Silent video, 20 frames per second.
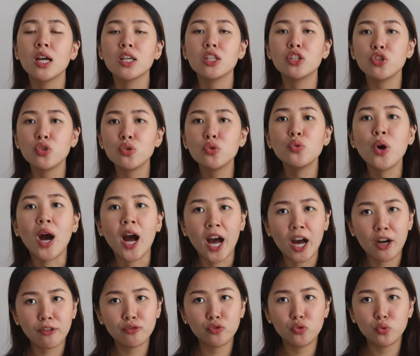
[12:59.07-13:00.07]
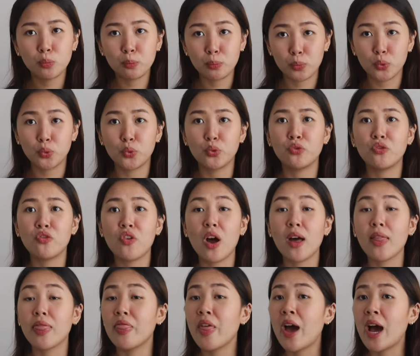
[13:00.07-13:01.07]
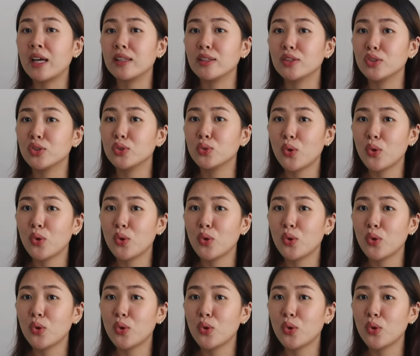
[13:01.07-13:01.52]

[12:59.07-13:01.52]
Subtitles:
You have to prove that